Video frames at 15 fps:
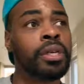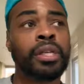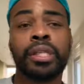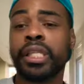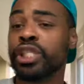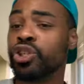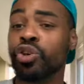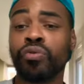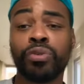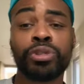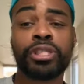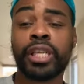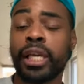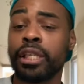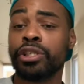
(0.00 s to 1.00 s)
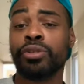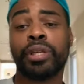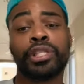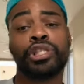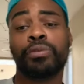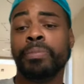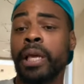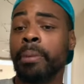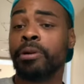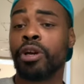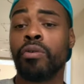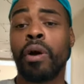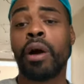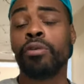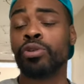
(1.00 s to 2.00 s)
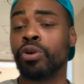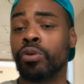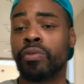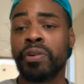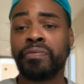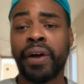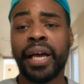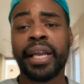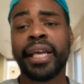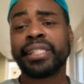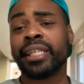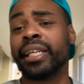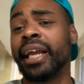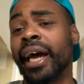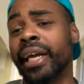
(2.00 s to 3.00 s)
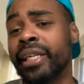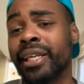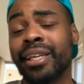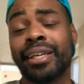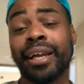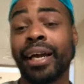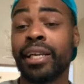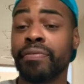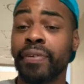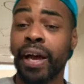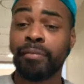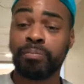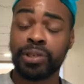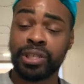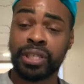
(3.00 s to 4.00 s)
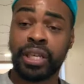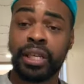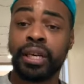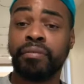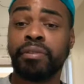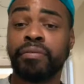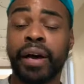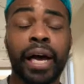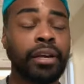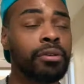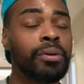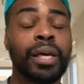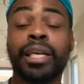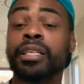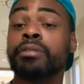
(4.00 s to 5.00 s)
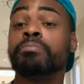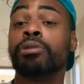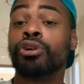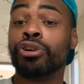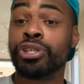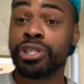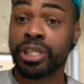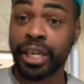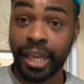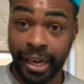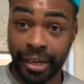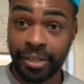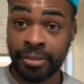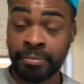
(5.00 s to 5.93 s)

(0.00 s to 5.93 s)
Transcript: These gurus telling you that you'll be able to go out and do a refinance at 90 to 95% of the value is bullshit.